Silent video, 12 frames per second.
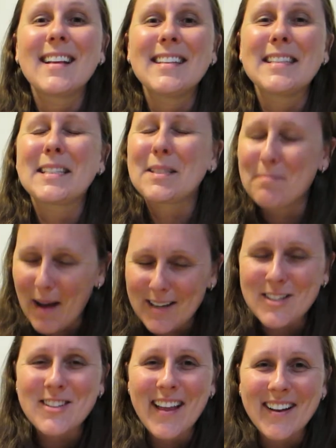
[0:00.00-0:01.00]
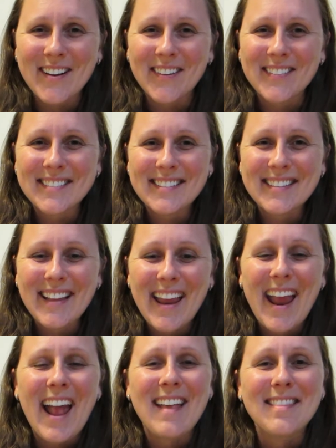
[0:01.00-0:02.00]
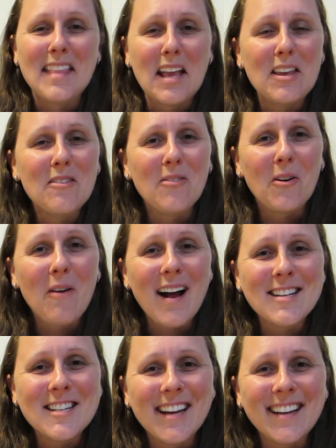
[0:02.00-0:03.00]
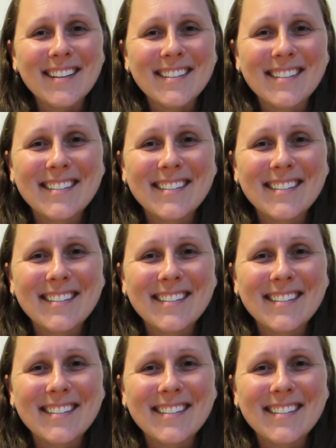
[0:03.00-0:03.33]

smacznego. And thank you for watching.